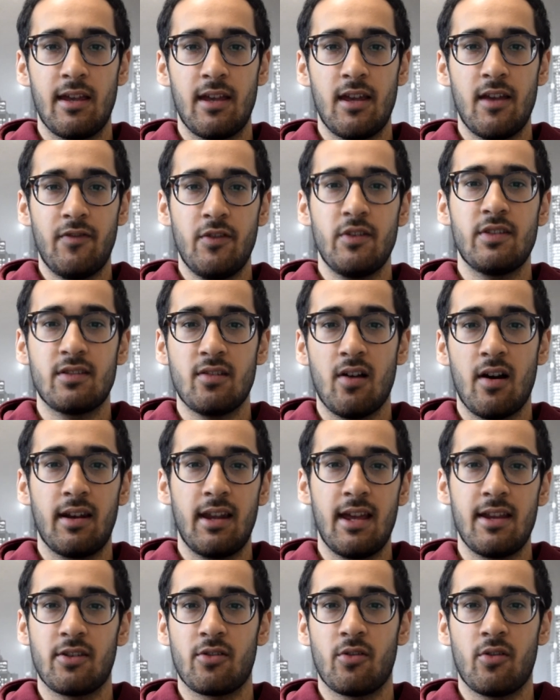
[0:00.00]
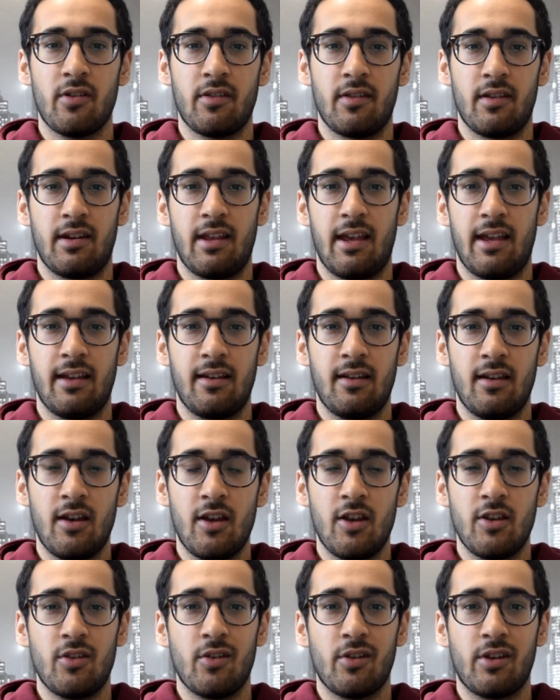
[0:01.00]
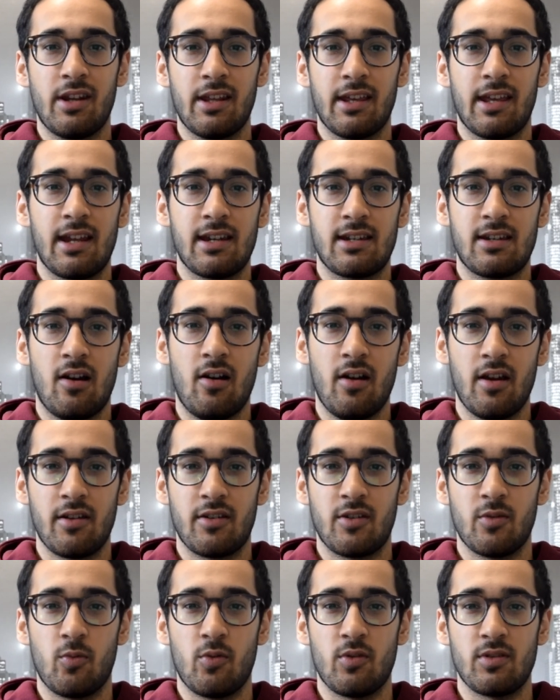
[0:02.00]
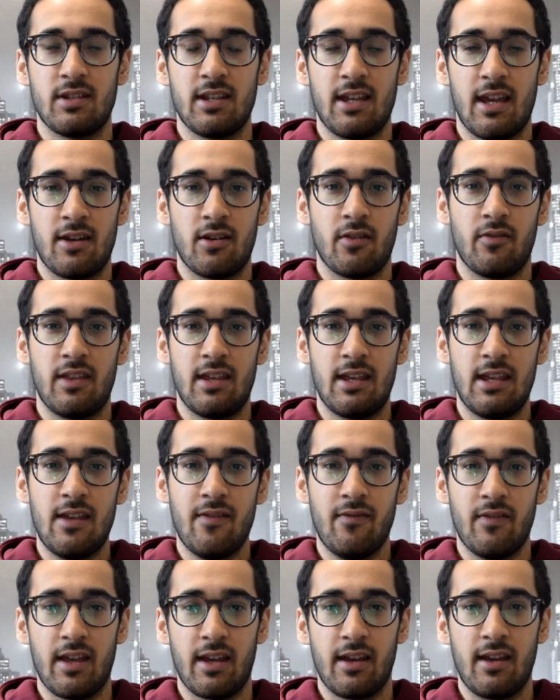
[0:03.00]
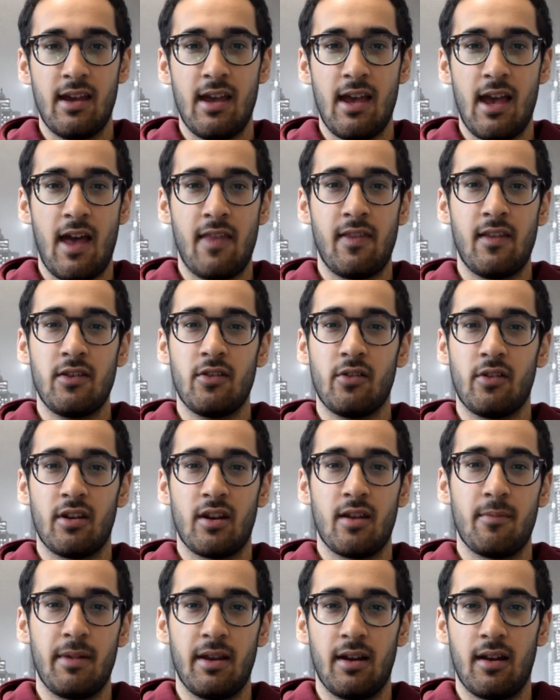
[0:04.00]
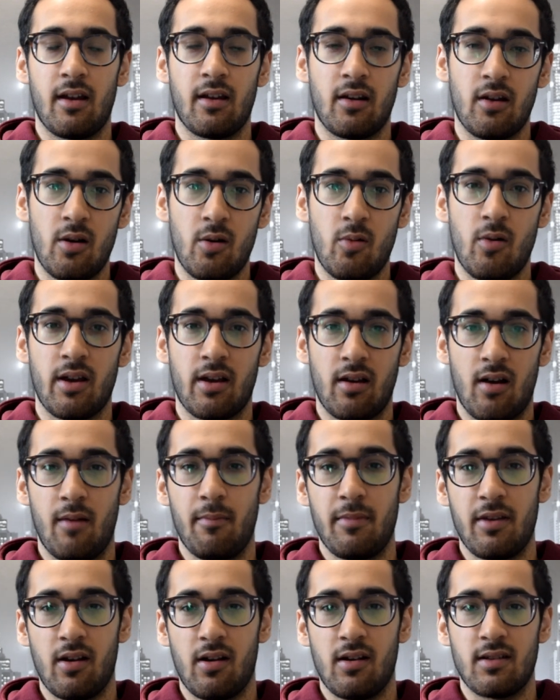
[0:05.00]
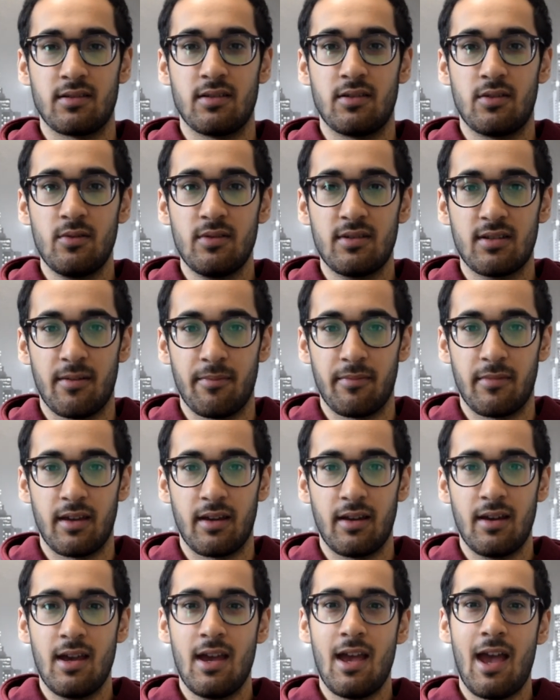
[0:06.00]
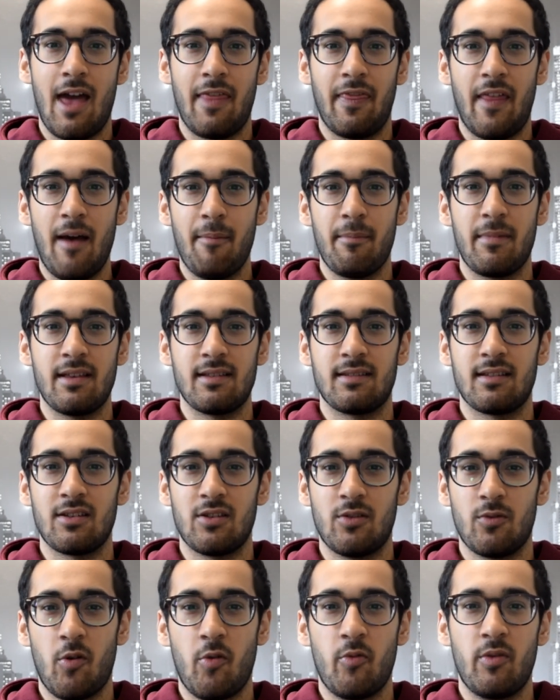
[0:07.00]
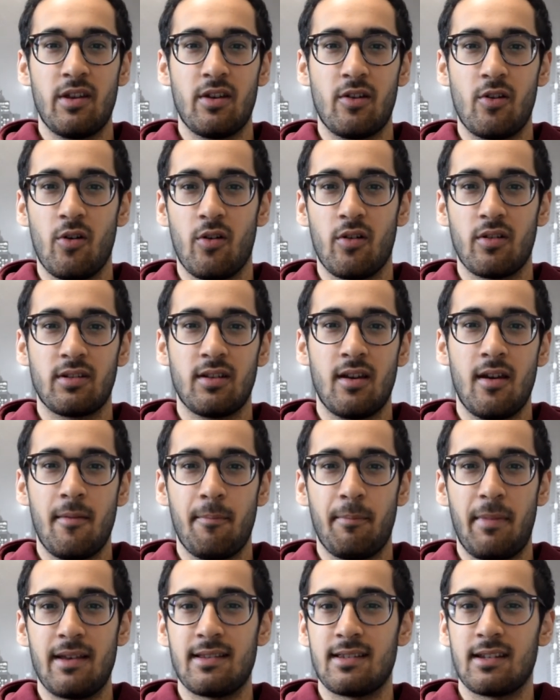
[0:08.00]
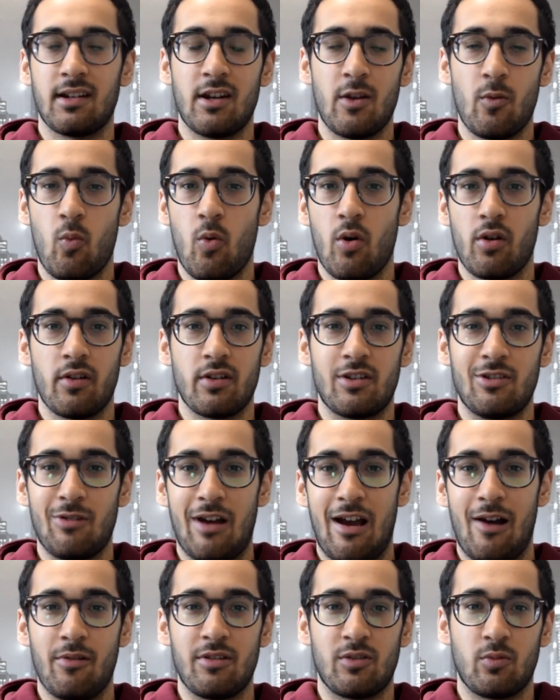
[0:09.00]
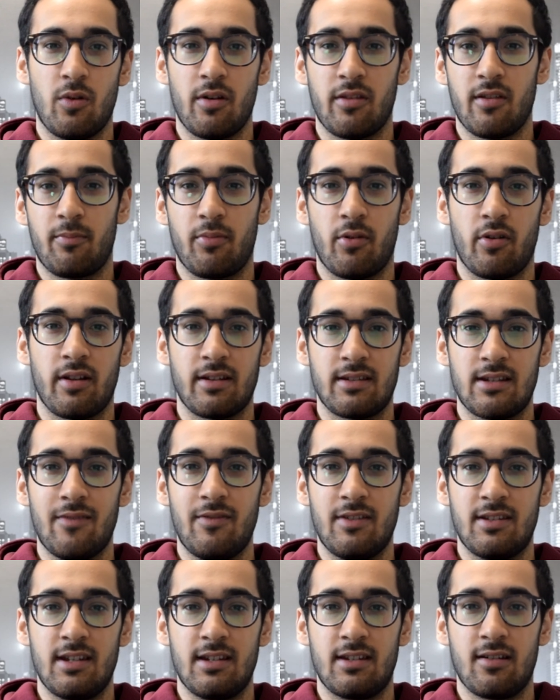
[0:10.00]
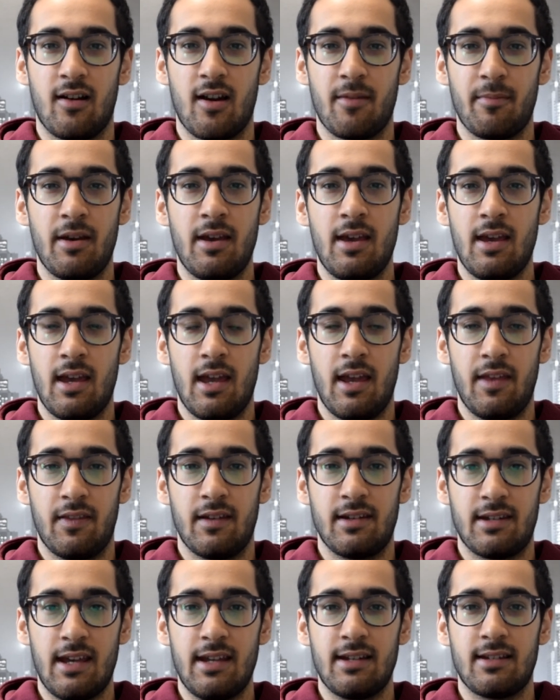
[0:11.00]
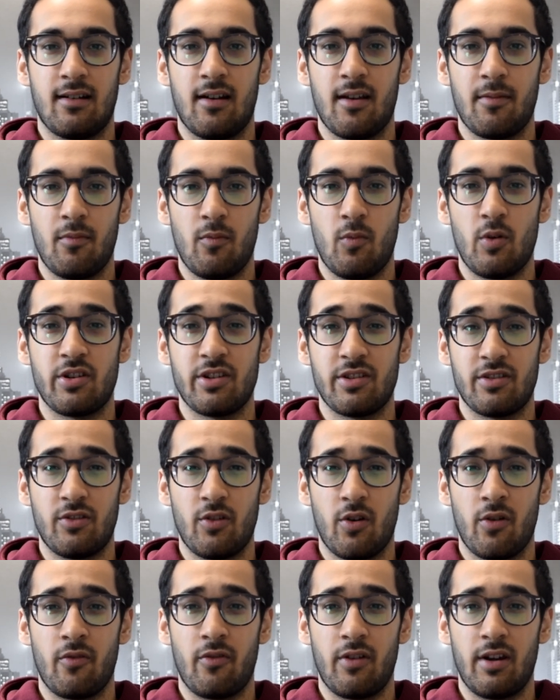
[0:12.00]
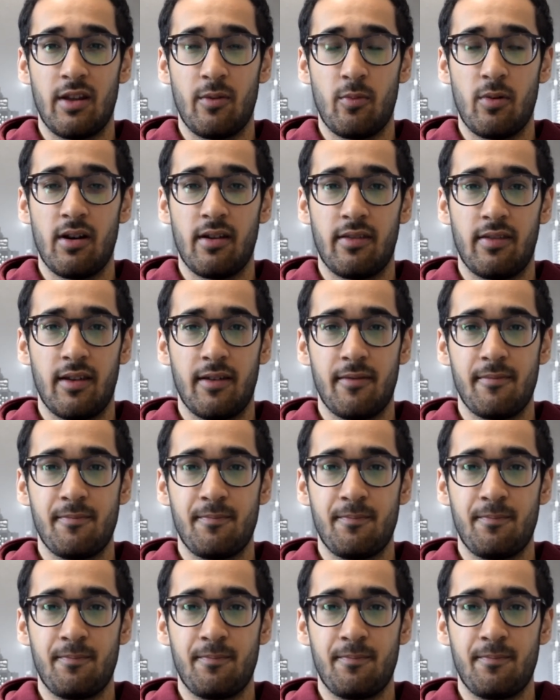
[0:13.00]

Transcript: If you start later on in the day, you're going to get tired towards the end of the evening, and then you're going to be like, oh, I can't be asked to do something, and that means that you only got basically 1 or 2 hours worth of productivity time in the daytime, which is not really worth it.